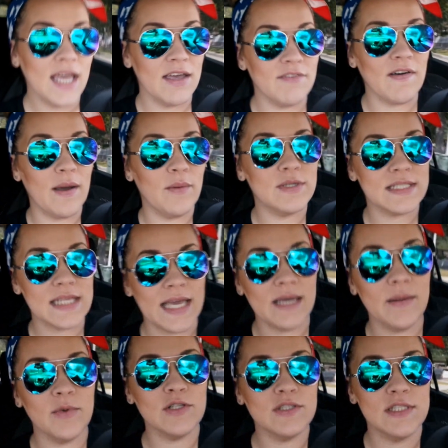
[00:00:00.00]
if I was
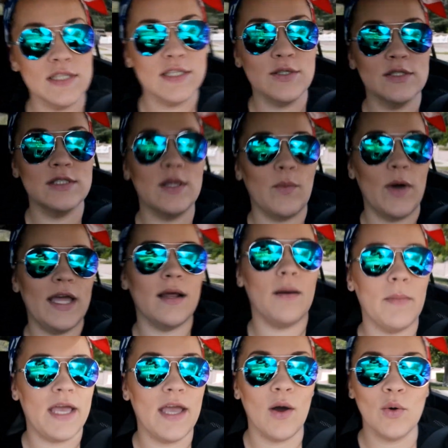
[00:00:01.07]
able to lose the weight on
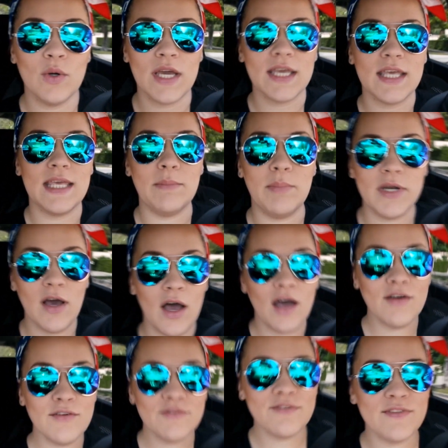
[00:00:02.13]
my own and keep it
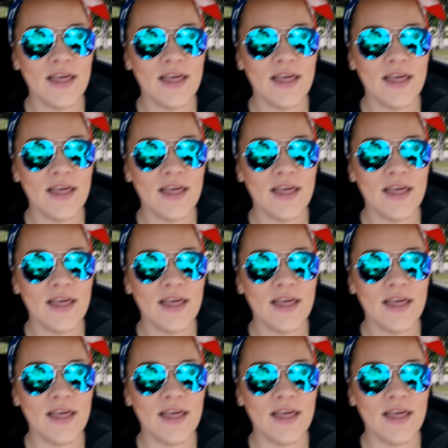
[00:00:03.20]
off?